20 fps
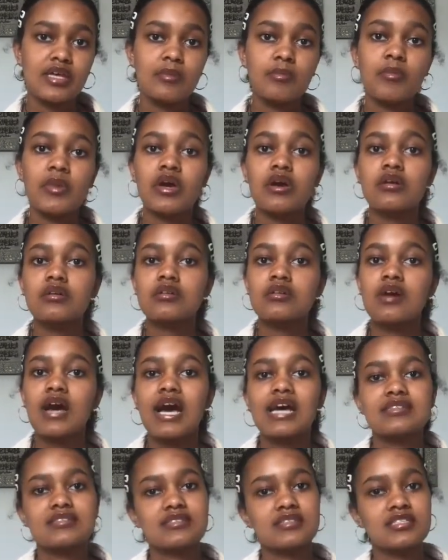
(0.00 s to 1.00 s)
My uncle
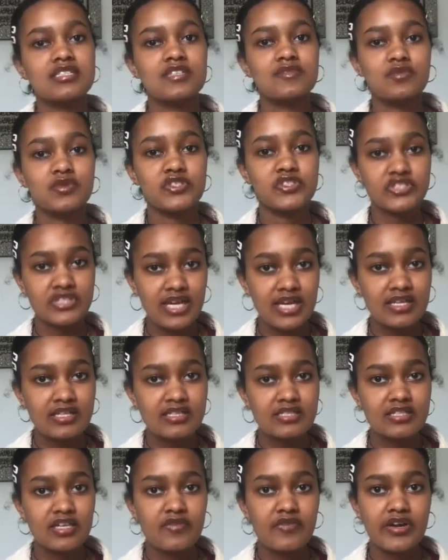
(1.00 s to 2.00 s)
asks us if we're
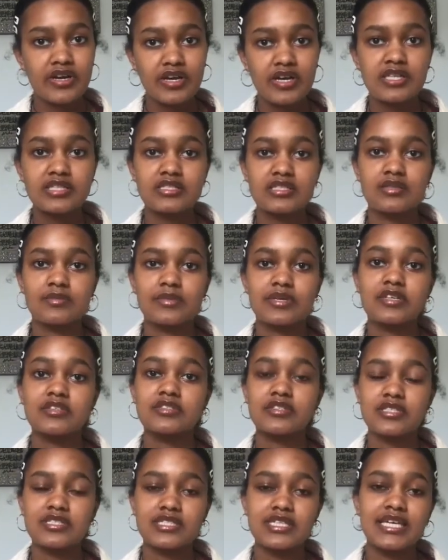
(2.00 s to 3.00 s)
jealous of our cousin because
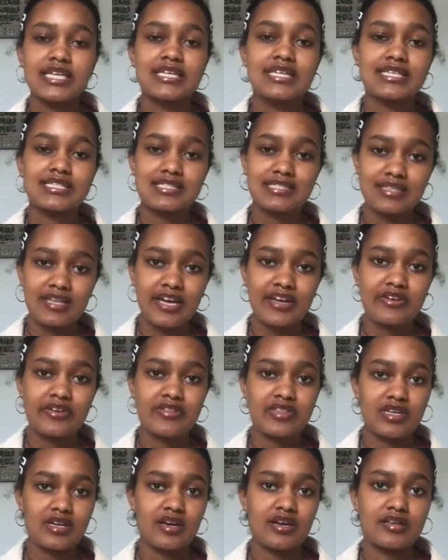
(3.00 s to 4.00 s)
her skin is lighter
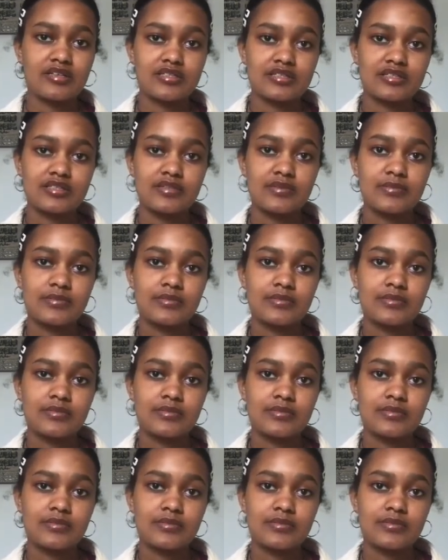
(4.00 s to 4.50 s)
than ours.